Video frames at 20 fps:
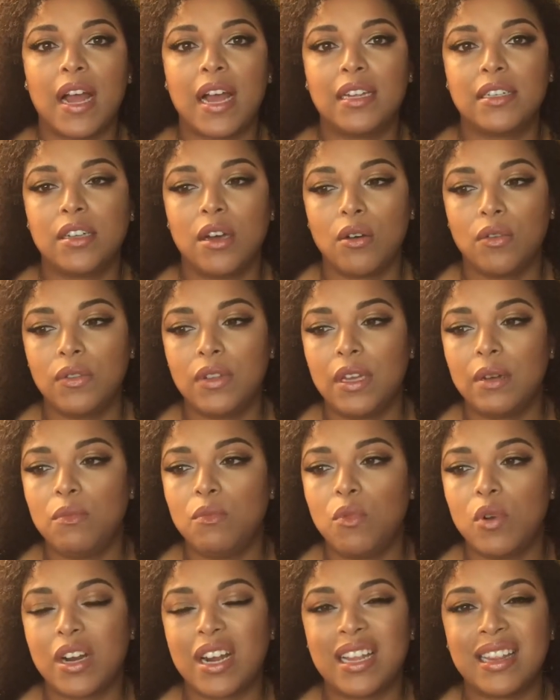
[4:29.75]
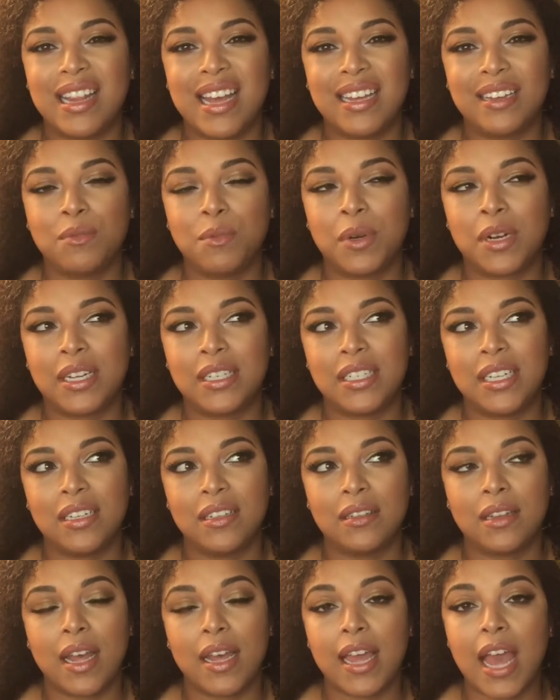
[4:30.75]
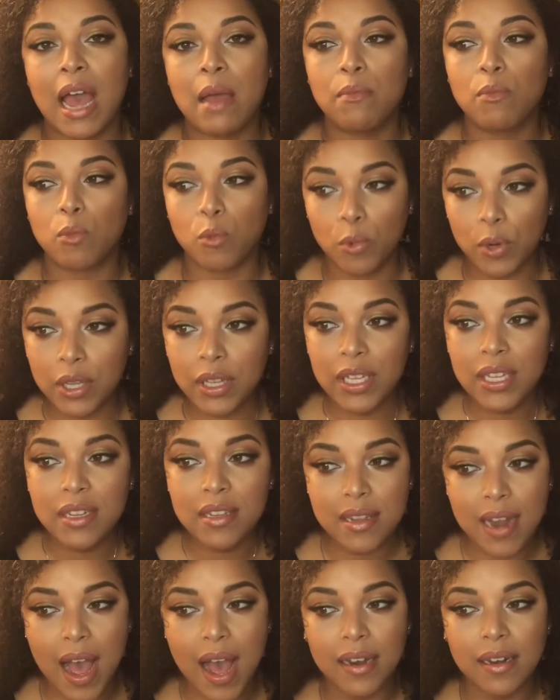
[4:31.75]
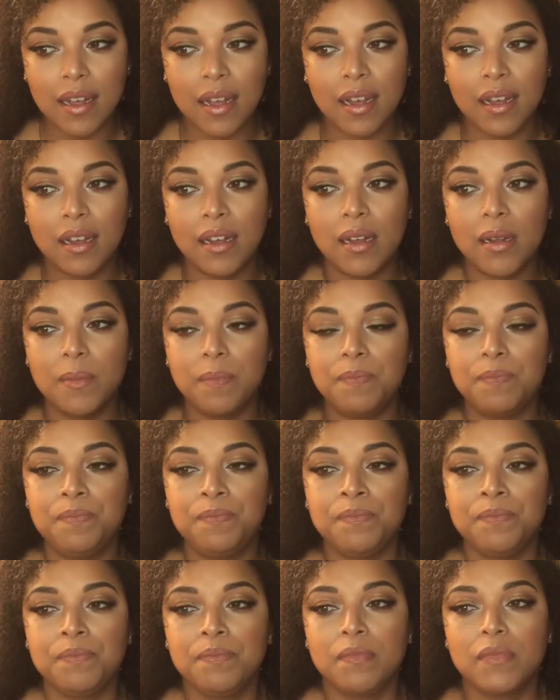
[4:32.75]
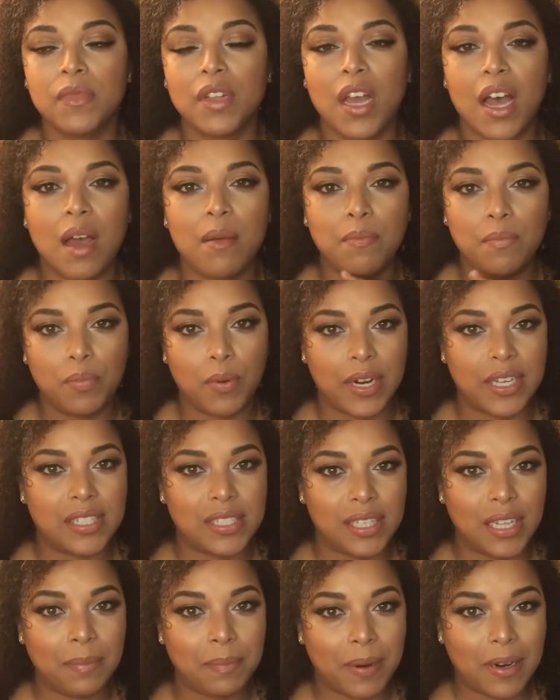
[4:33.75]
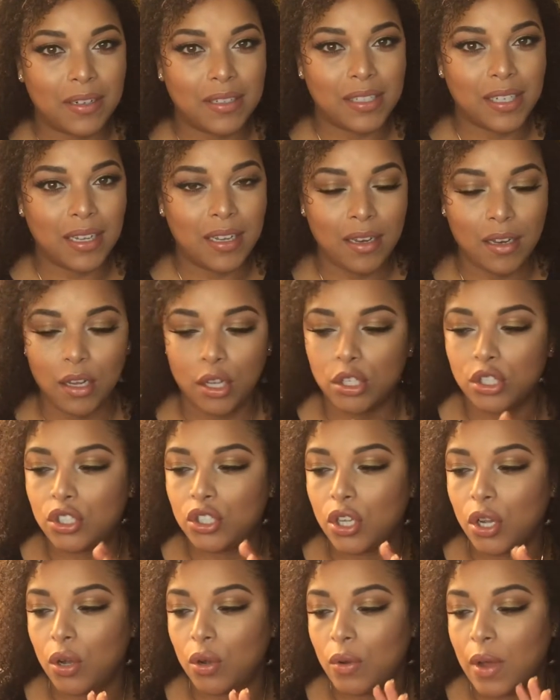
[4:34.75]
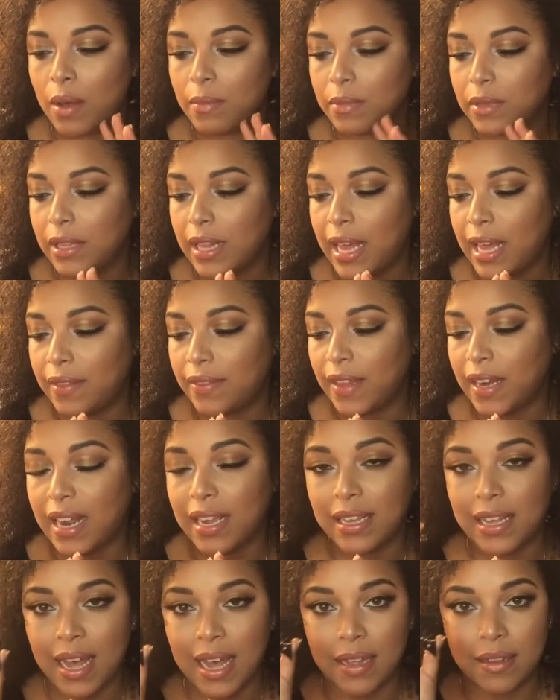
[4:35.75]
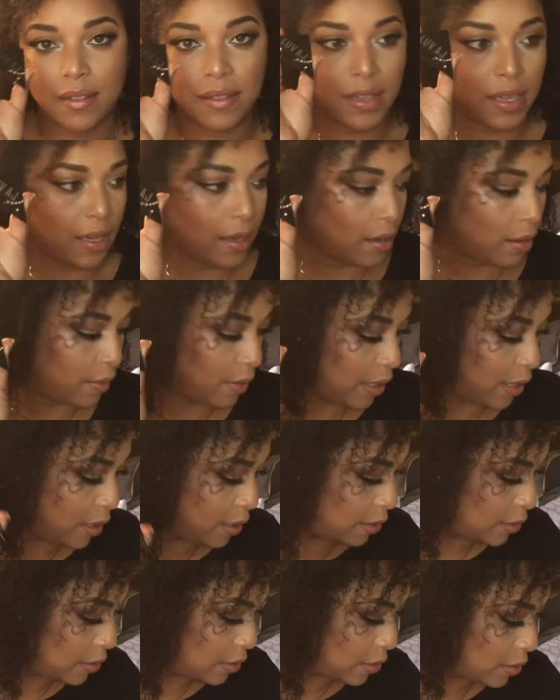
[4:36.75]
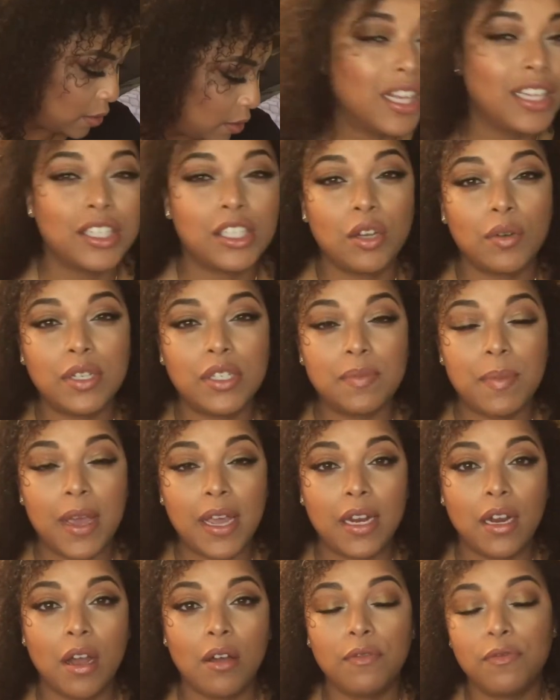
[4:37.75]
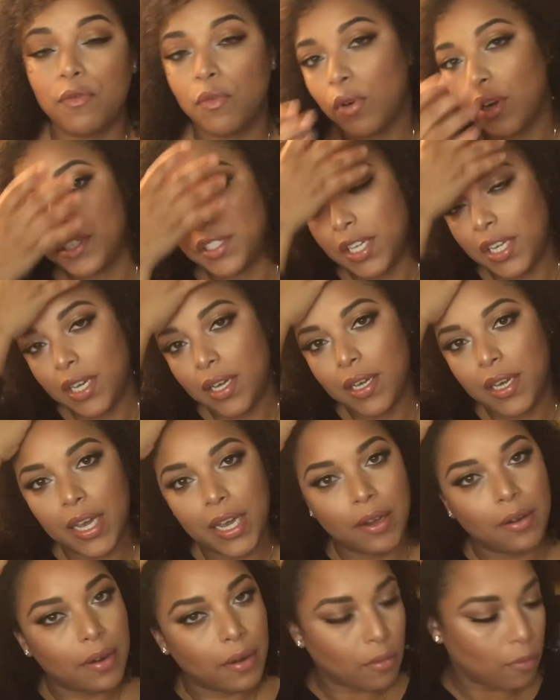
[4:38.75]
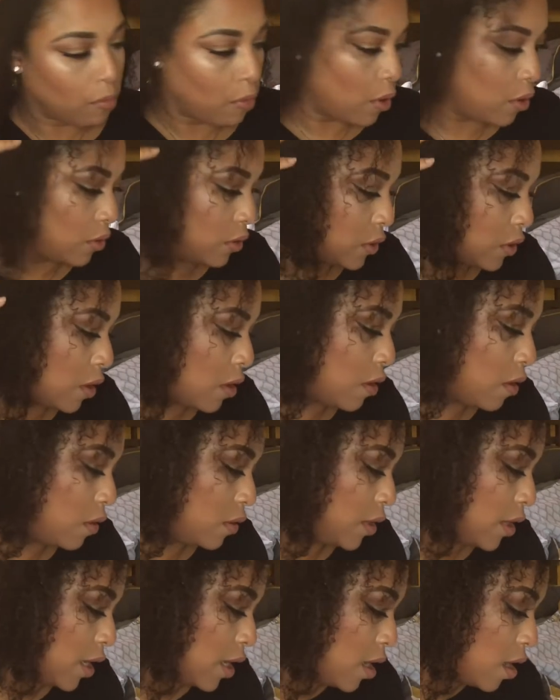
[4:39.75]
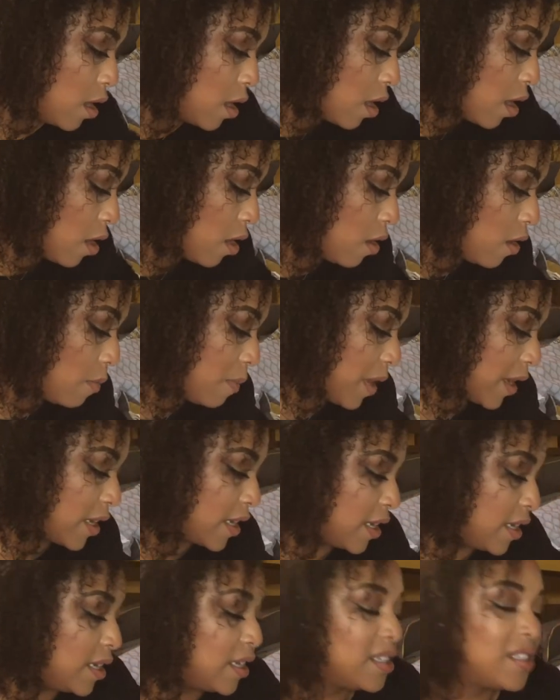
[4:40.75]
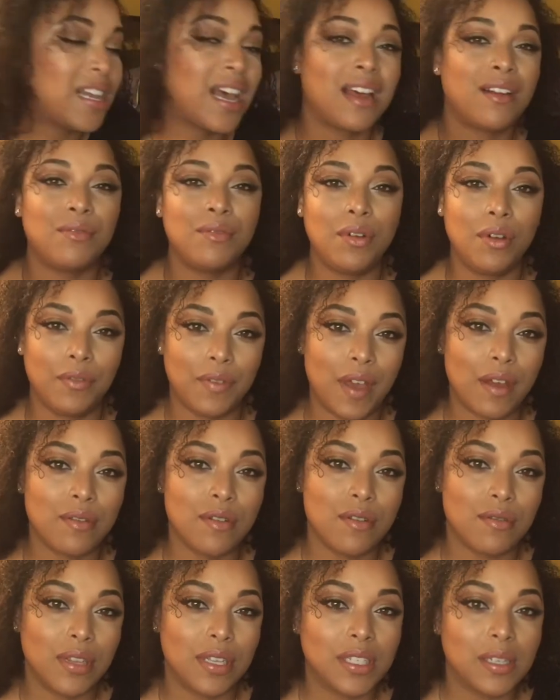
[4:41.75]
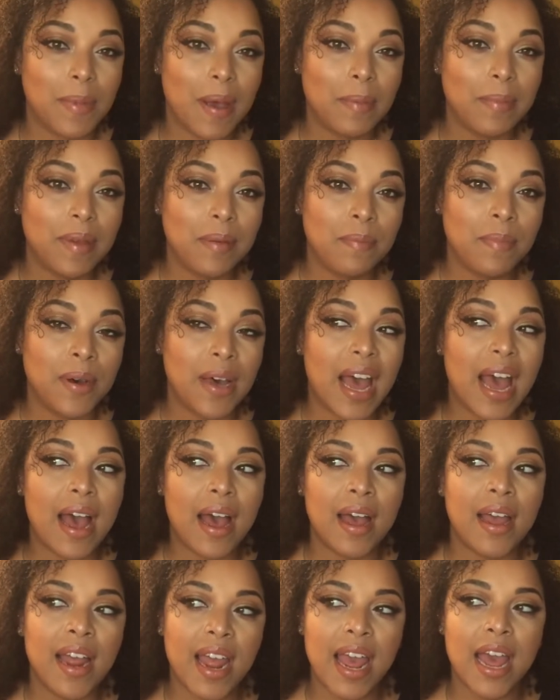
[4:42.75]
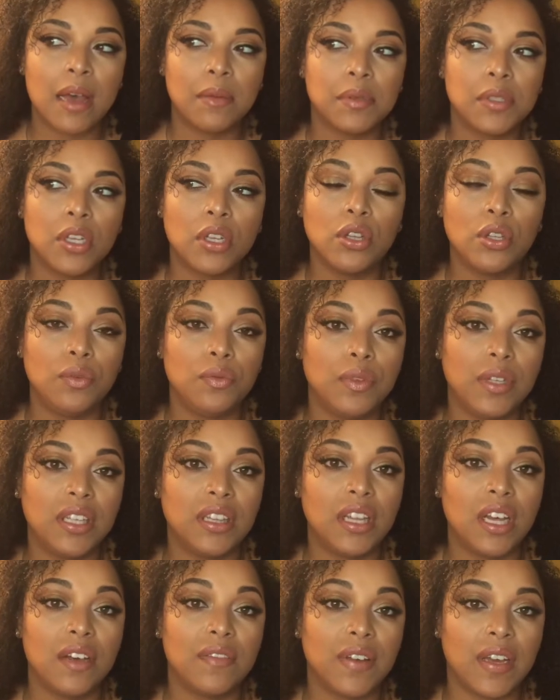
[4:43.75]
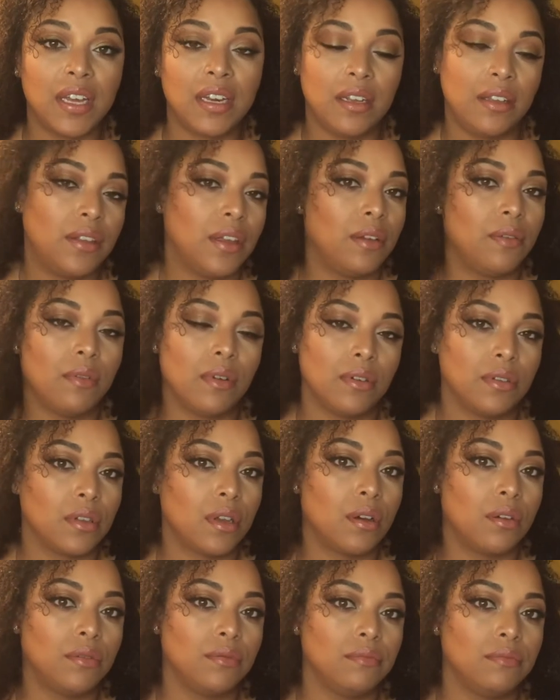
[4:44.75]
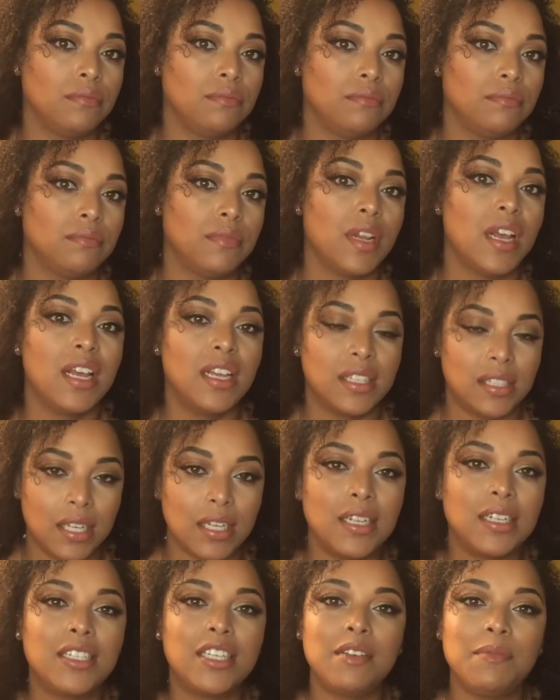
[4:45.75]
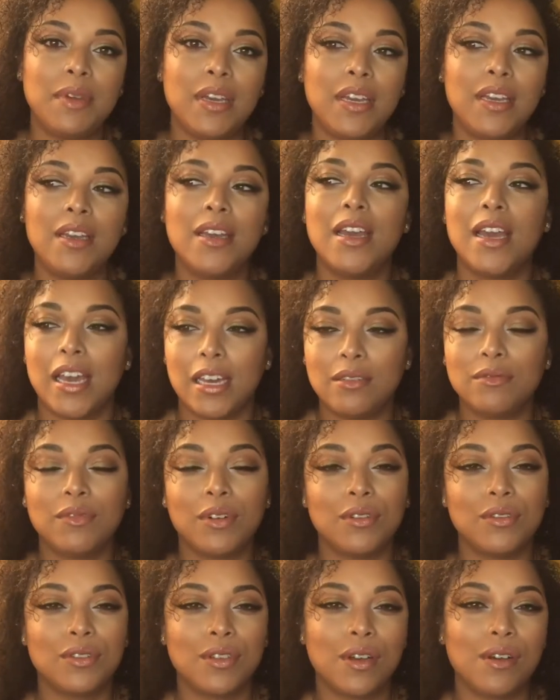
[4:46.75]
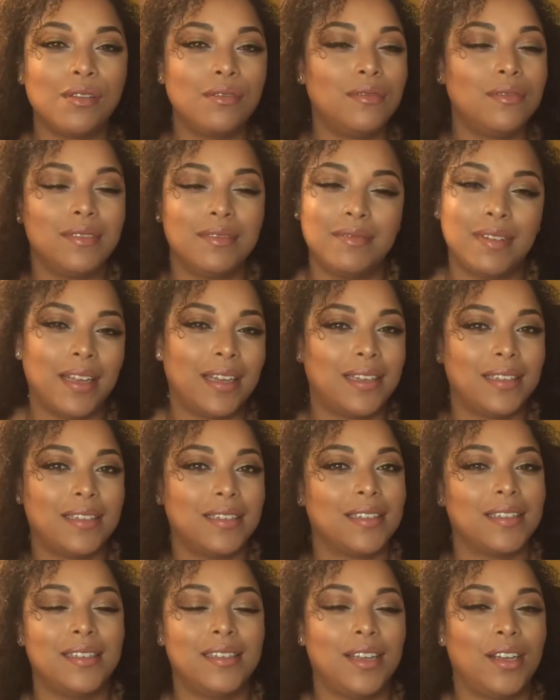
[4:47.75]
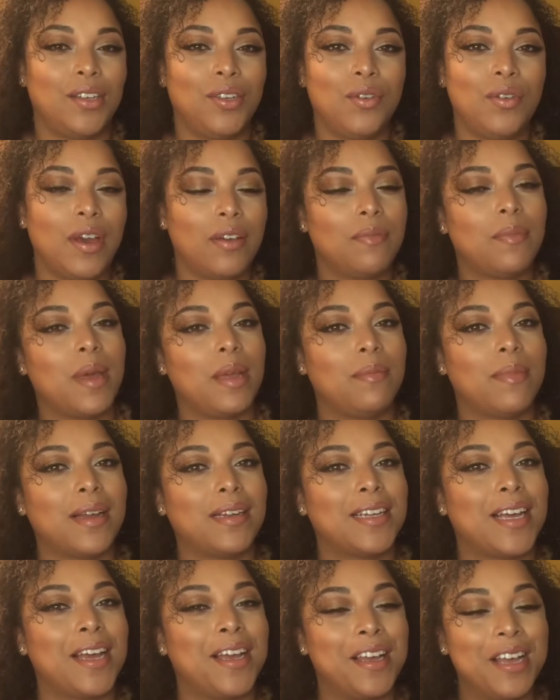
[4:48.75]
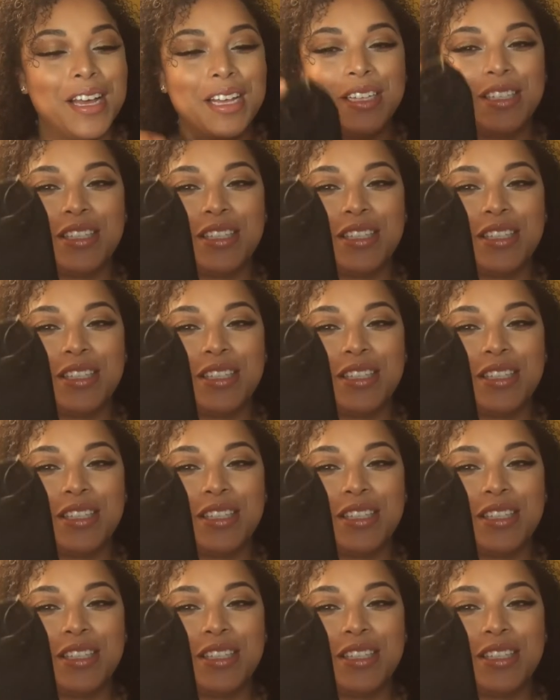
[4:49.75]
I told them what I liked, what I didn't like. I'm really not um, a bracelet person, so I'm glad that I got the earrings. So it's made of 14 karat rose gold. Oh my goodness. I don't know if y'all know this about me, but I absolutely love anything rose gold. Send it to me in rose gold and you have made my day.